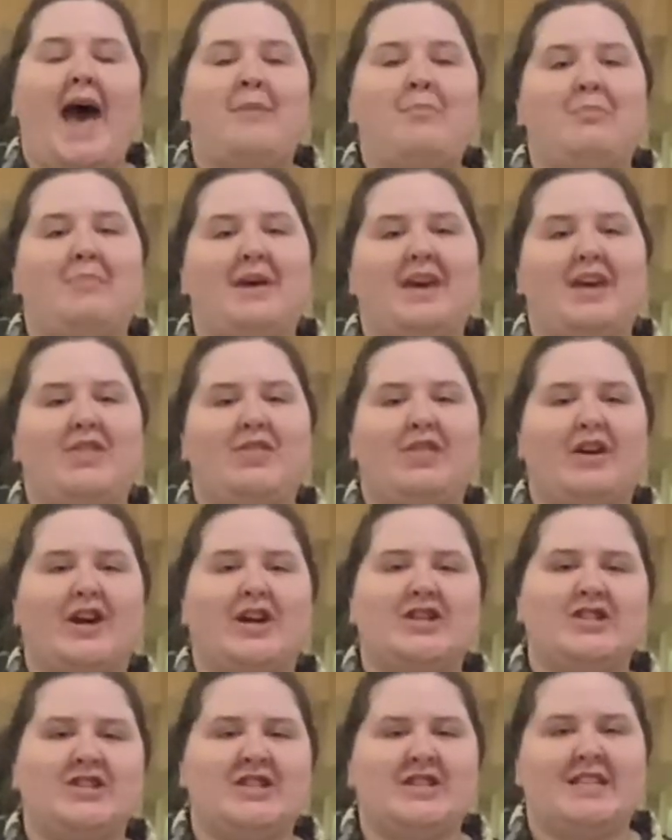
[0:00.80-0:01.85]
Happy
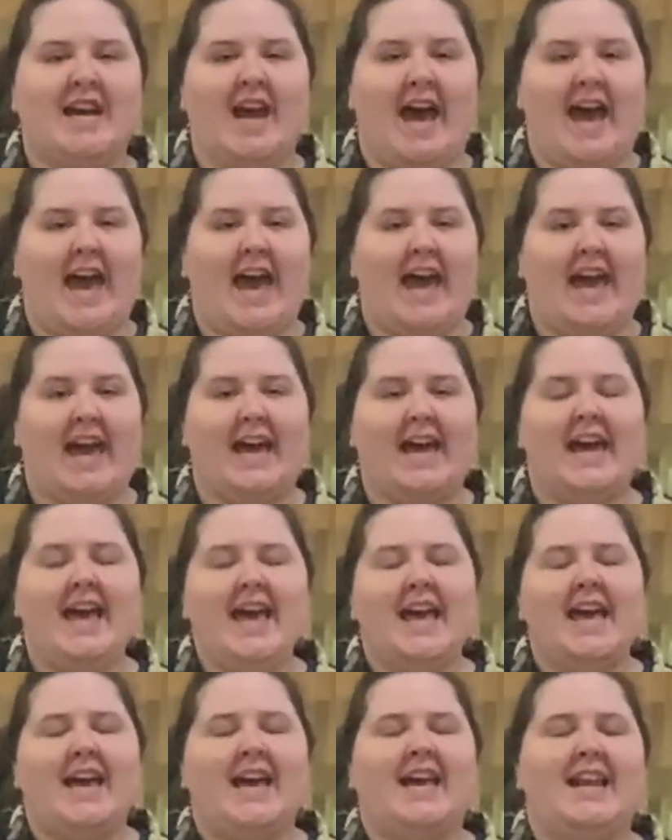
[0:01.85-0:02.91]
Thursday.
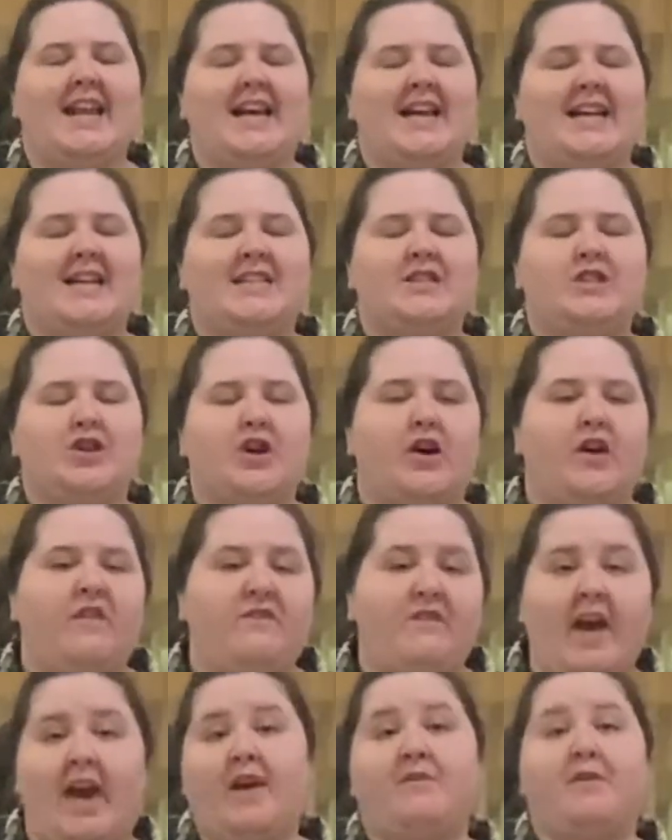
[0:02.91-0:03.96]
It is your
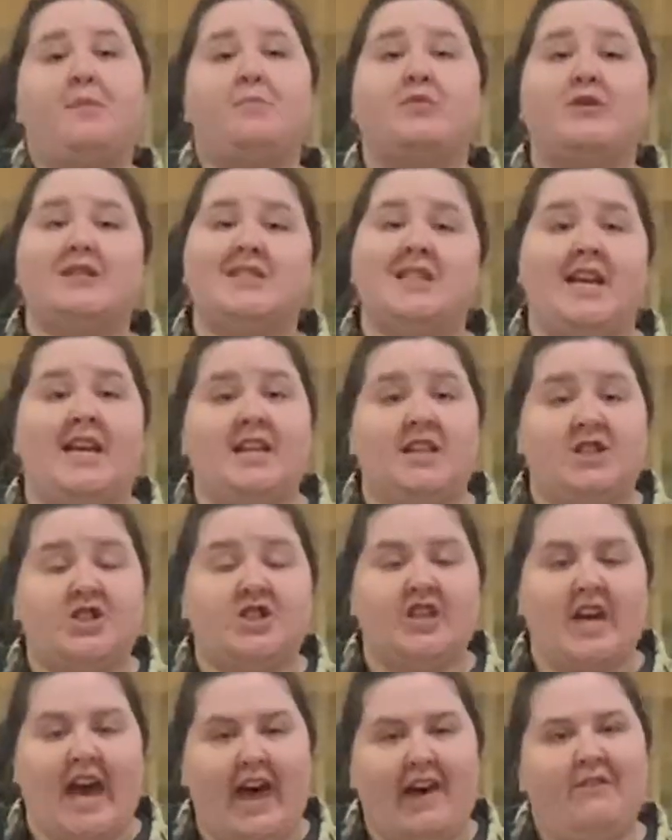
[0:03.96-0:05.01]
favorite pretend
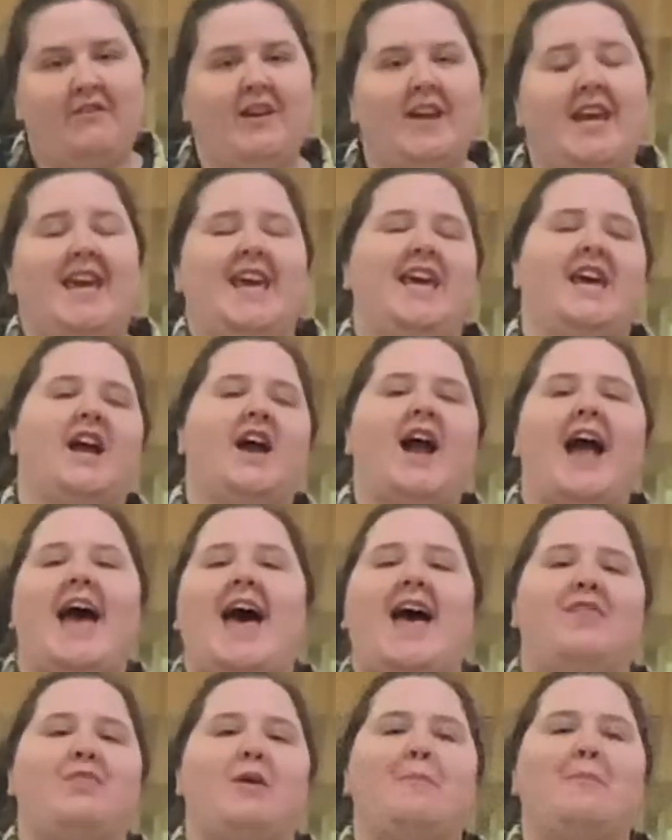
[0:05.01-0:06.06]
chef here
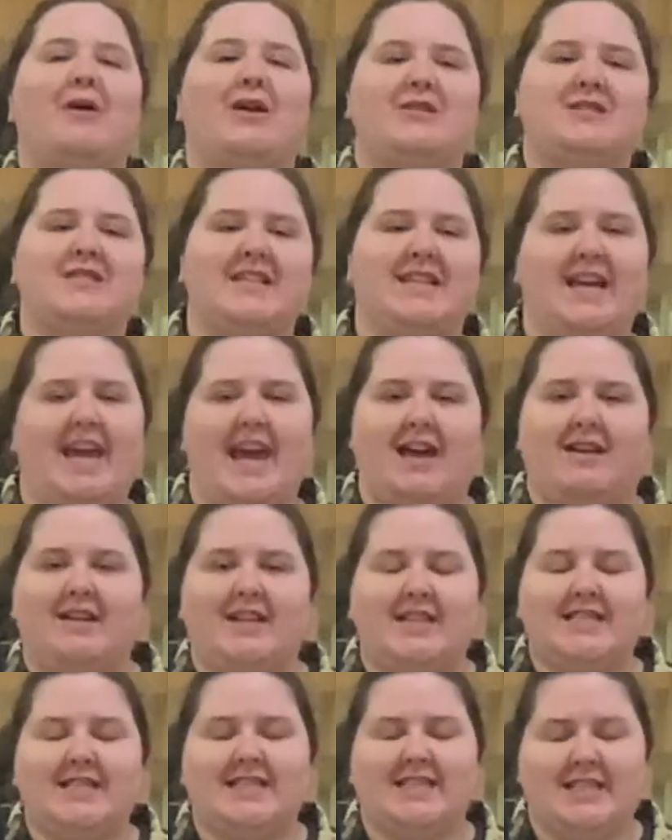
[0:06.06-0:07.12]
at the Person County
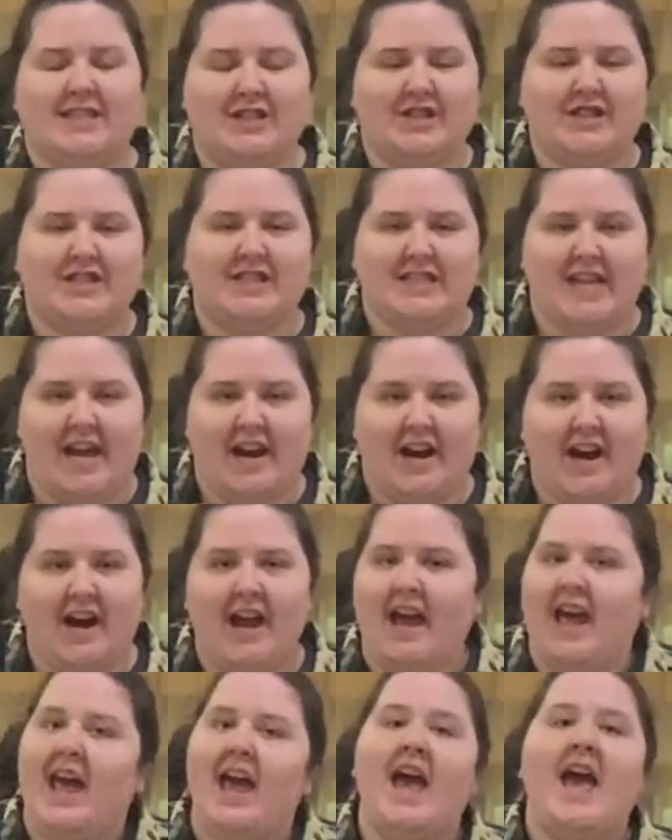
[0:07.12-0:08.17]
Senior Center,
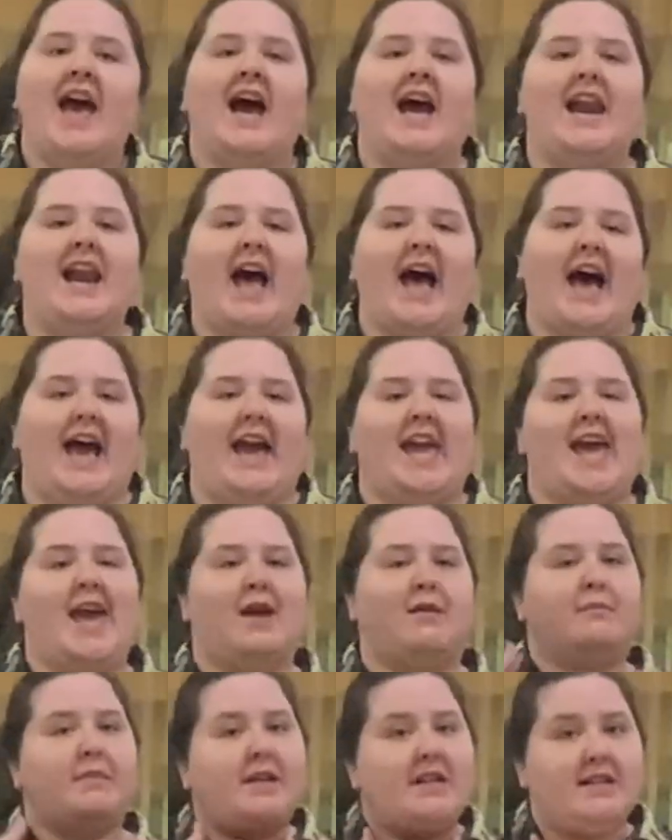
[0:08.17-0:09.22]
and I
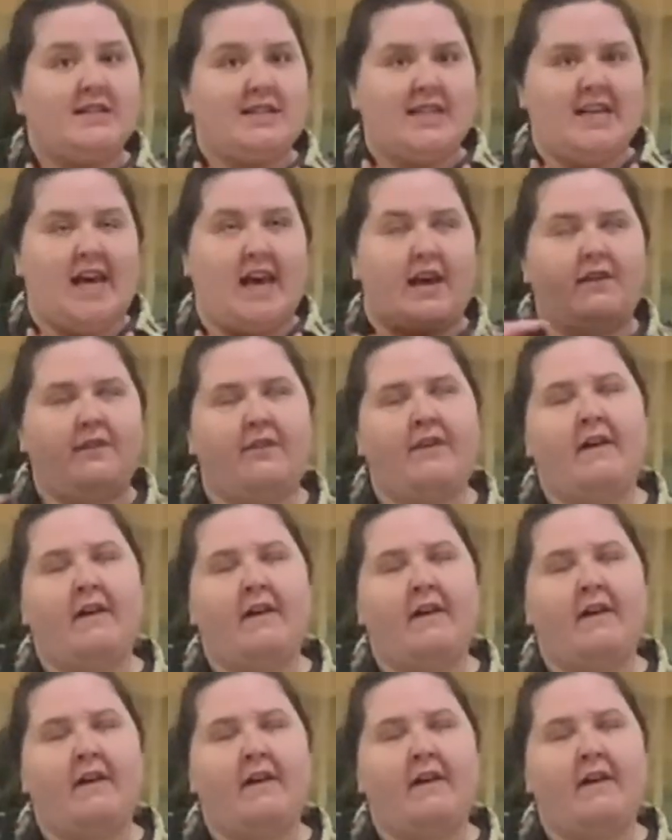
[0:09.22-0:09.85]
am Tiff.